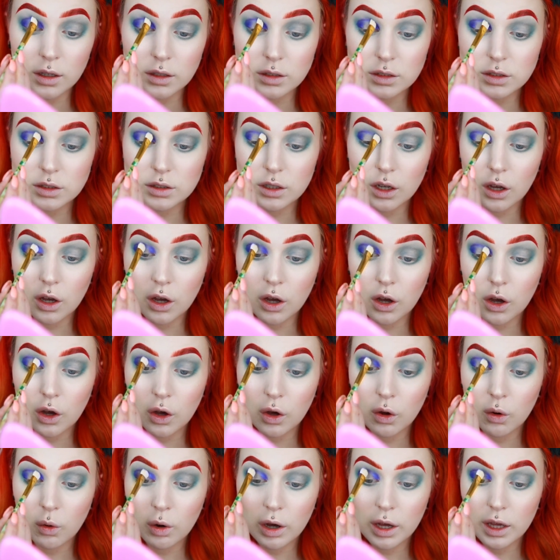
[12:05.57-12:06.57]

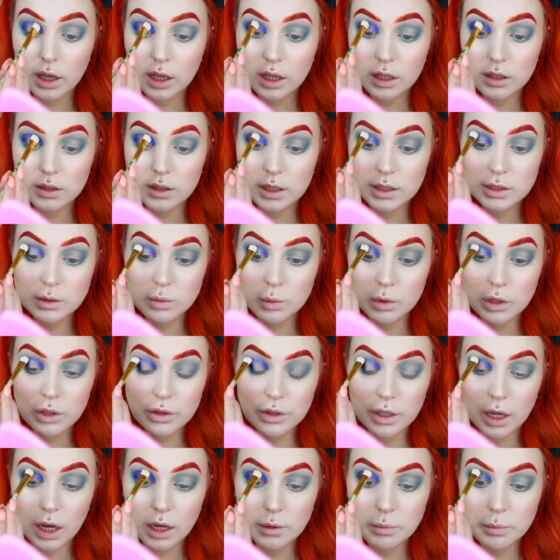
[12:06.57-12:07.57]
So this will
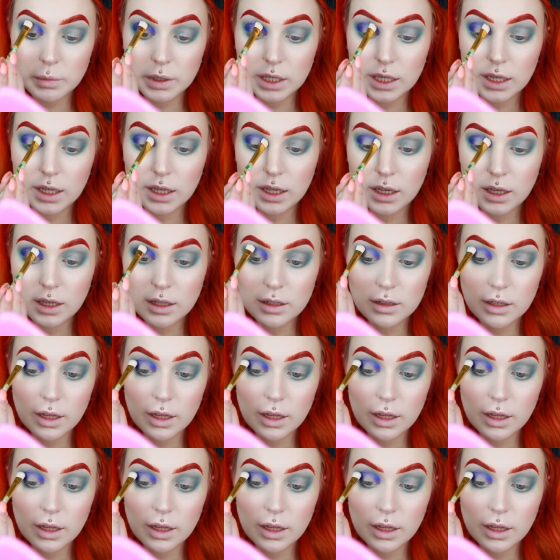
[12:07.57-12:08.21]
not be